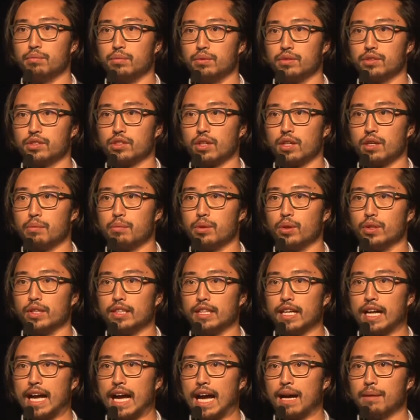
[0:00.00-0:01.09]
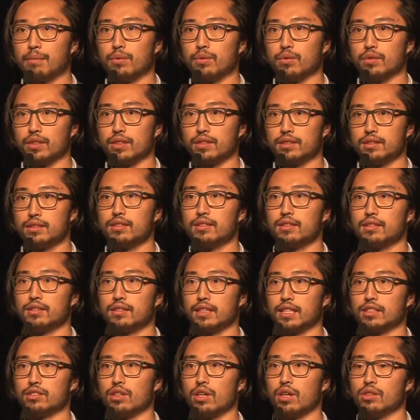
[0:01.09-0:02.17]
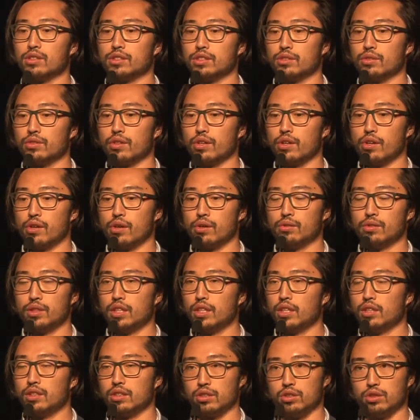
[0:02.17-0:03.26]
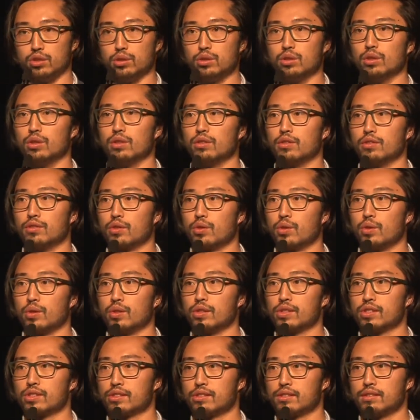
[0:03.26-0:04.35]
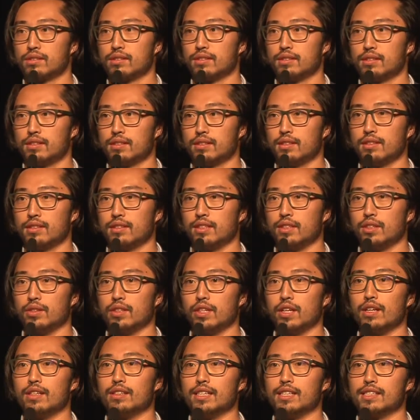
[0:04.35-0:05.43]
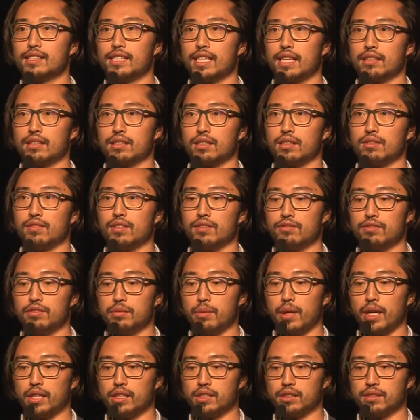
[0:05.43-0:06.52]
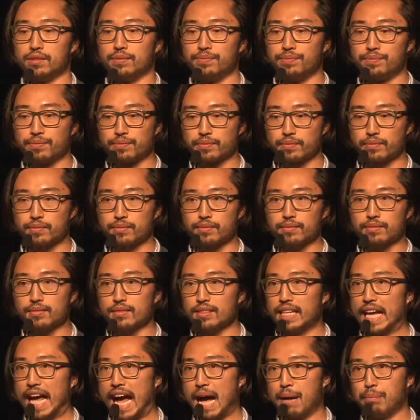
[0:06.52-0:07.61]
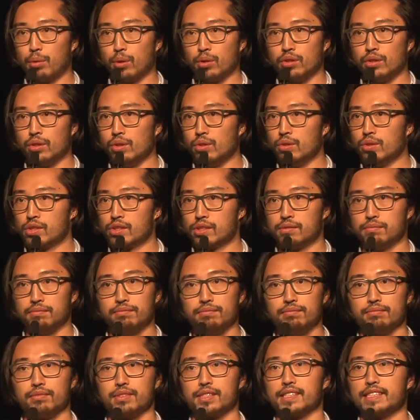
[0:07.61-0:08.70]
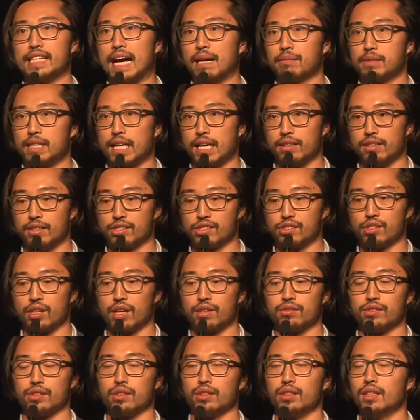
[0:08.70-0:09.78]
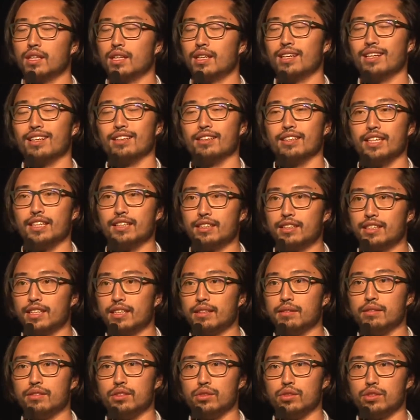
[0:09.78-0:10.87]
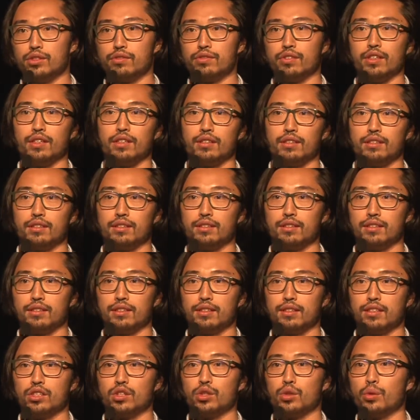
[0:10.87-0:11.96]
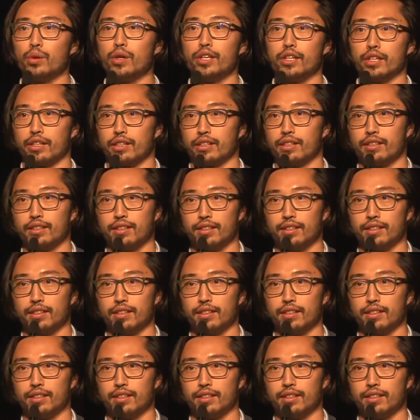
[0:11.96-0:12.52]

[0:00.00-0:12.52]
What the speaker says: started building an app on technology on their own. Google, of course, they're in the center of information. Apple News, Snapchat Discover, LinkedIn Newsfeed, Twitter.